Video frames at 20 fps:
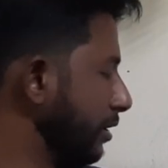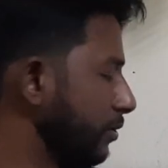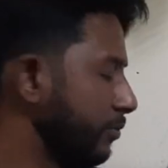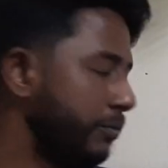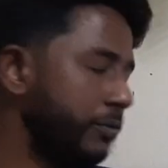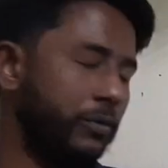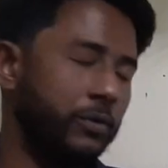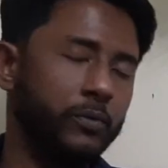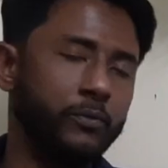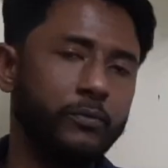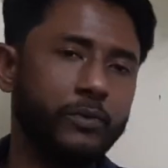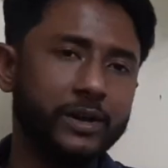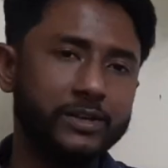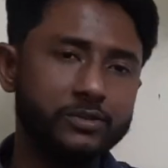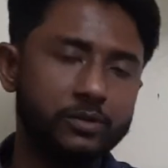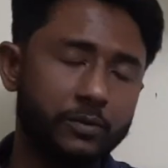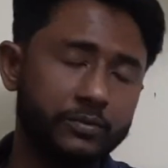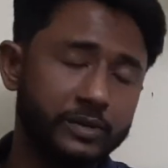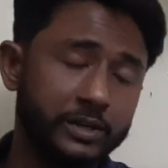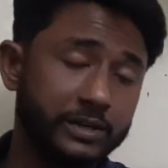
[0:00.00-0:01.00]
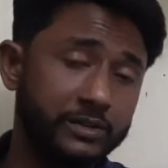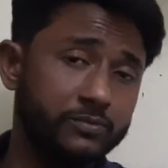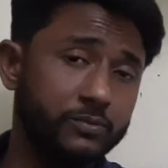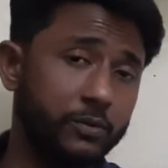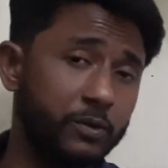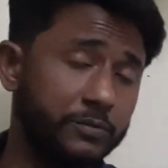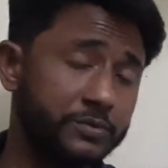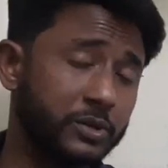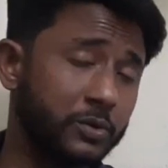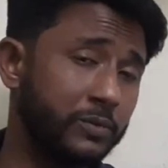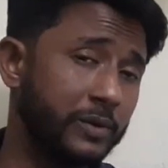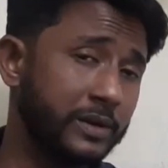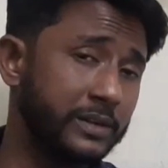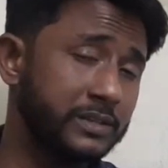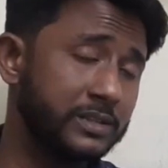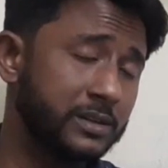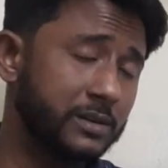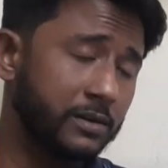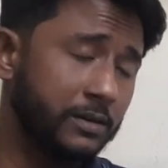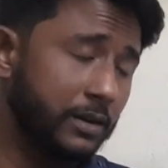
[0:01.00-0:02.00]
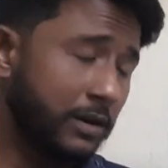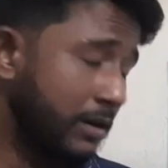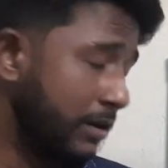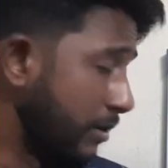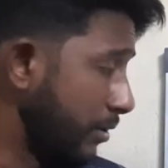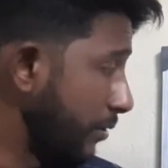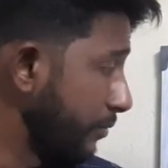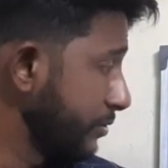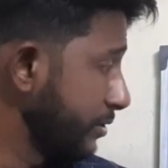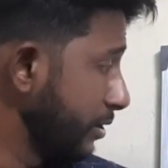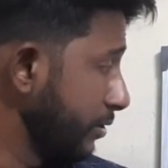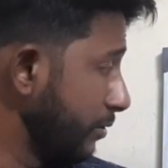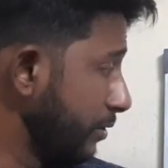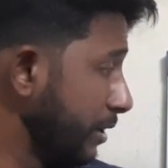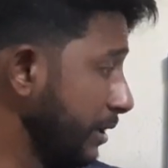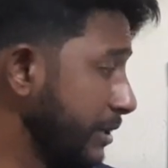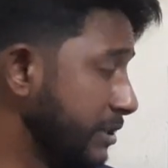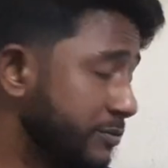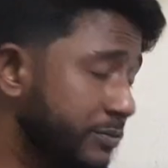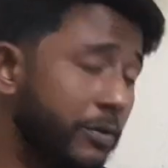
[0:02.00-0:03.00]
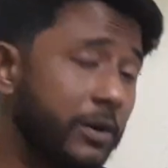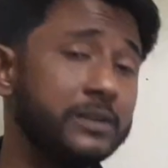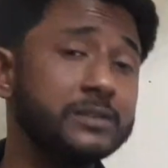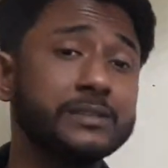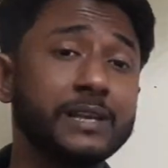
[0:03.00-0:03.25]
So first option is option 1 is false.